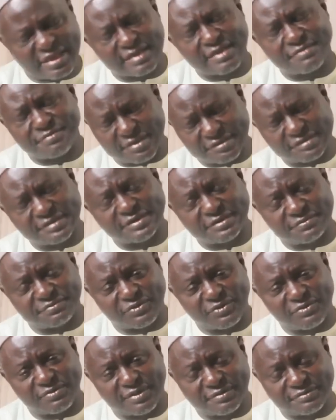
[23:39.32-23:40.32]
Yeah, capacity
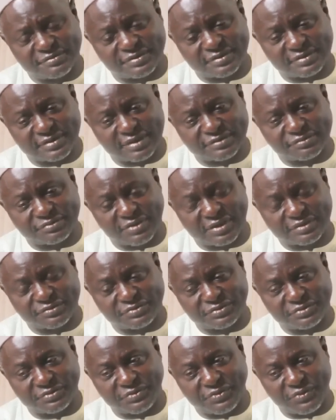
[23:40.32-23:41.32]
problems. That's where
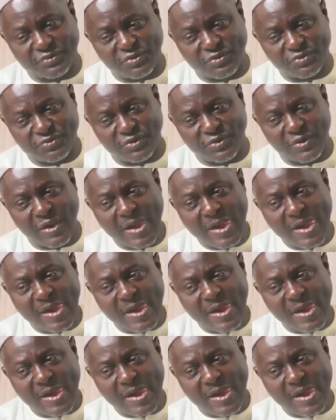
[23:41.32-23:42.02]
we work on.